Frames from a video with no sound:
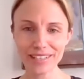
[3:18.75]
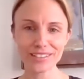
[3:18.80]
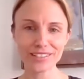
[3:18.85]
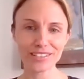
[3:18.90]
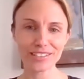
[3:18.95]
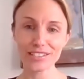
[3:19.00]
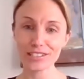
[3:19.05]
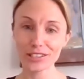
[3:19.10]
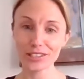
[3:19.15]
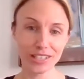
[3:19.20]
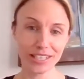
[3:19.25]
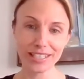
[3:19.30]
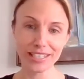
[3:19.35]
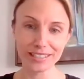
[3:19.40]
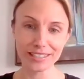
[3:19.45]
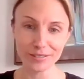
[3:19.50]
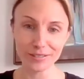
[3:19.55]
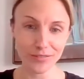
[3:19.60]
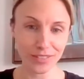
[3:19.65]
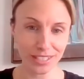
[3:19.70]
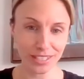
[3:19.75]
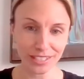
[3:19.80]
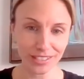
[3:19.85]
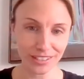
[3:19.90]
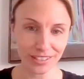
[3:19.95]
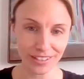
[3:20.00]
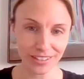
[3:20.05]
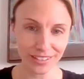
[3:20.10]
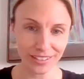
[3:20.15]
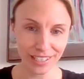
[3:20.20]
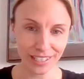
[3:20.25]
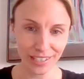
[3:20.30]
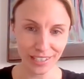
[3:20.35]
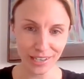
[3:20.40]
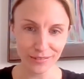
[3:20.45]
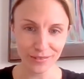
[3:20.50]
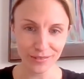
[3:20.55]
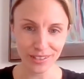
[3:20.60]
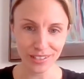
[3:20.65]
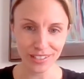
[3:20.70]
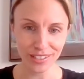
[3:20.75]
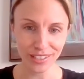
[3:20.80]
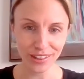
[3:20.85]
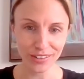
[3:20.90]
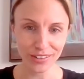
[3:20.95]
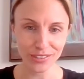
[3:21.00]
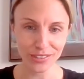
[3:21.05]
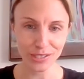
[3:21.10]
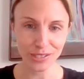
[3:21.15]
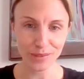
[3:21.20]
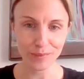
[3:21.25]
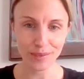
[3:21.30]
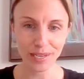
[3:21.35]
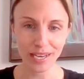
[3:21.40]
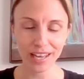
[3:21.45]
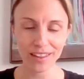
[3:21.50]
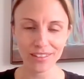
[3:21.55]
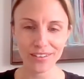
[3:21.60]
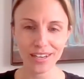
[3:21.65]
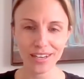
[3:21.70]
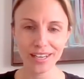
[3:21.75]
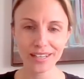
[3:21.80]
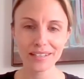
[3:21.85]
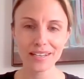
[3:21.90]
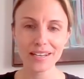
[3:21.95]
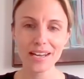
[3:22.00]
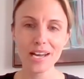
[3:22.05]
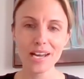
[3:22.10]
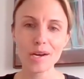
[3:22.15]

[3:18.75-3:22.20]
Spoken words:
are just looking to finish their day off with another Zoom gathering.